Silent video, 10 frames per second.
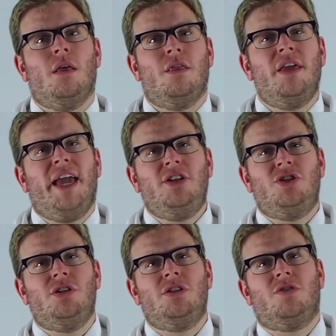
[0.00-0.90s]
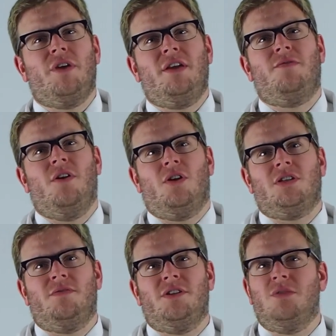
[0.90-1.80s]
The ancient Greek
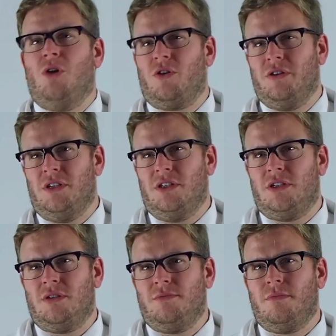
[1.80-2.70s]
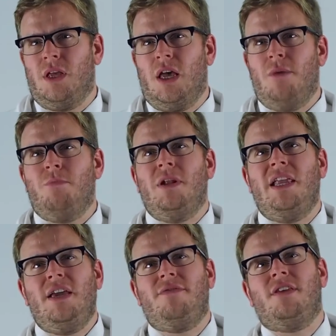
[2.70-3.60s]
philosopher Democritus
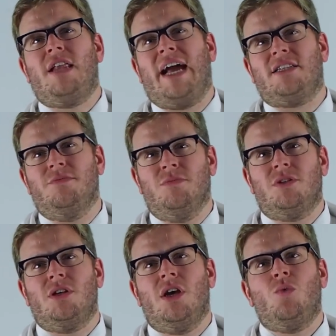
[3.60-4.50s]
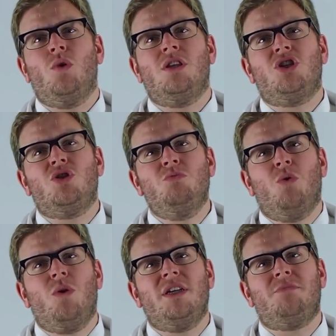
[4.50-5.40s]
believed that atoms were the
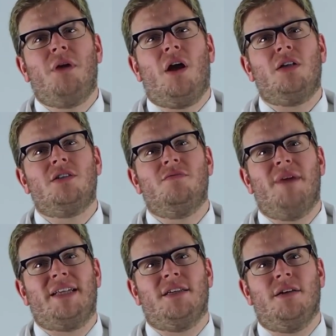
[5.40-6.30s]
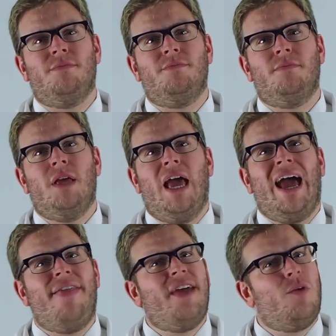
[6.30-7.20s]
smallest parts of matter
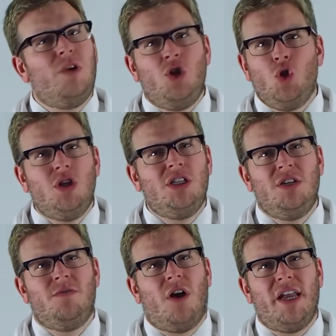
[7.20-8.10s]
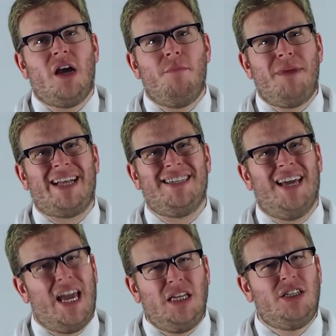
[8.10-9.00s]
and that we couldn't divide up matter
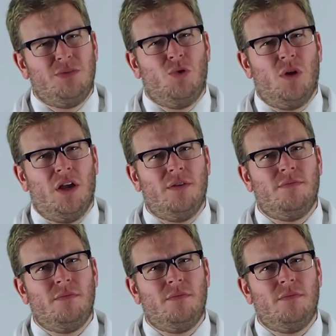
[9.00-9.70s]
any smaller.